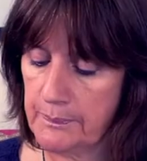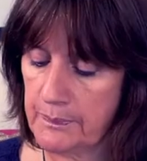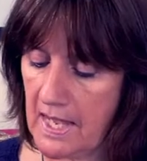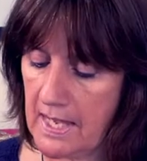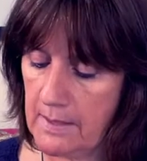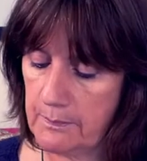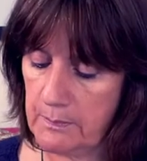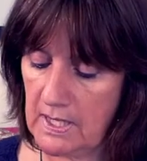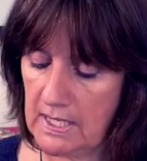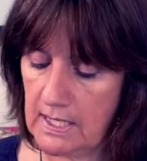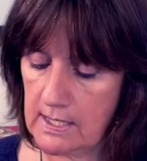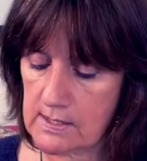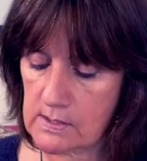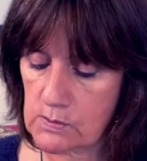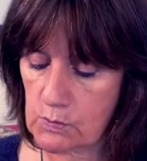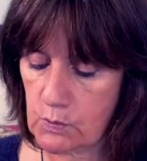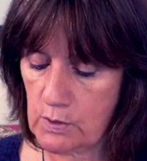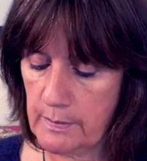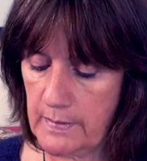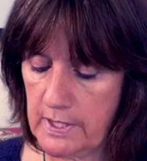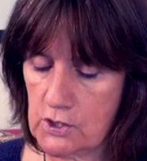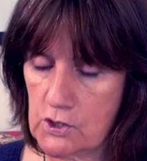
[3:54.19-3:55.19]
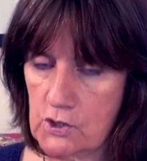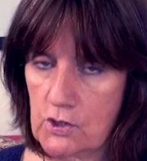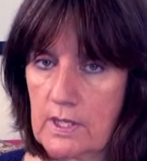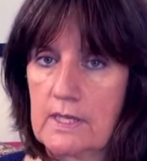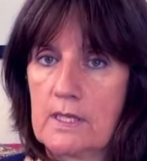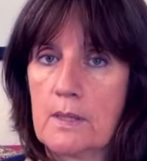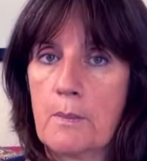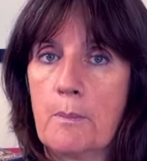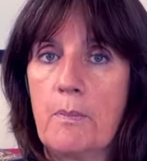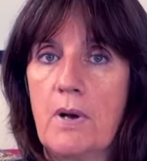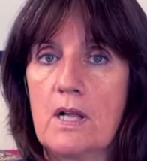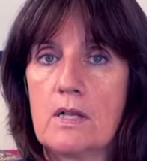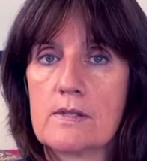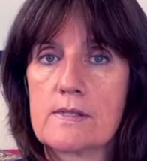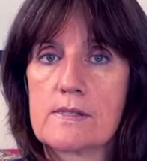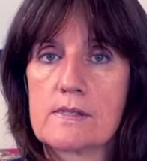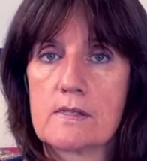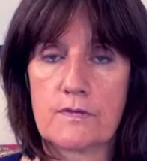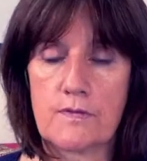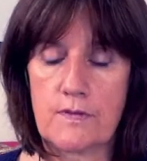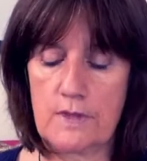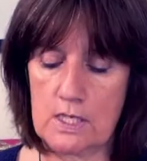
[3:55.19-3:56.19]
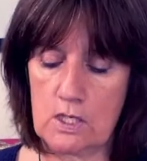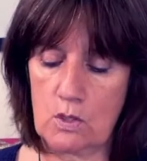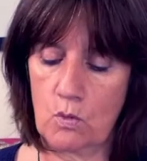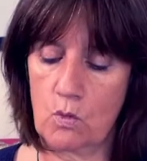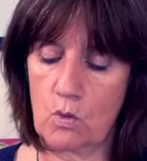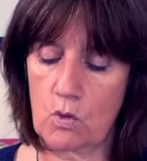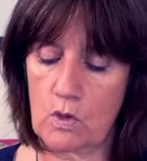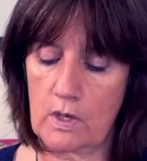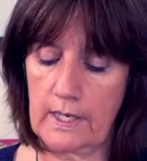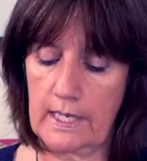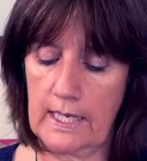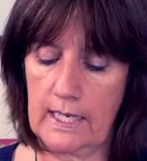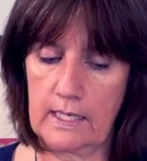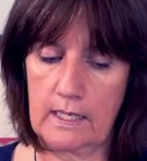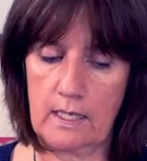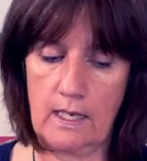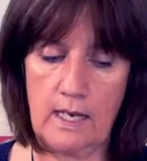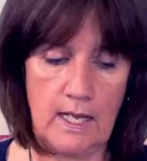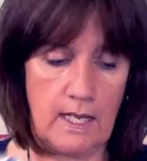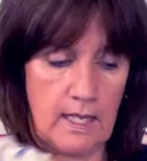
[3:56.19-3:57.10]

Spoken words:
And because we're measuring the pulse of the organ,